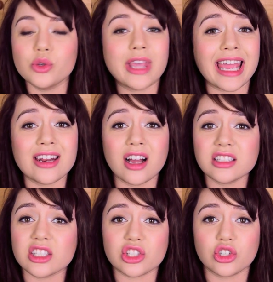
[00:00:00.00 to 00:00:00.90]
You
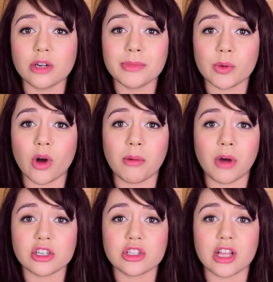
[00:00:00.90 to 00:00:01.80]
cannot disturb me while I'm
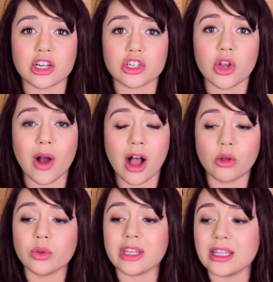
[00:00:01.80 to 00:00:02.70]
watching that show. I
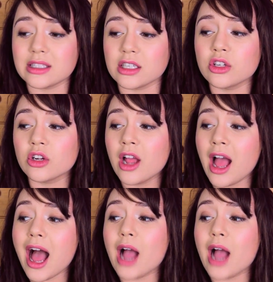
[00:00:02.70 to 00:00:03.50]
will eat dinner.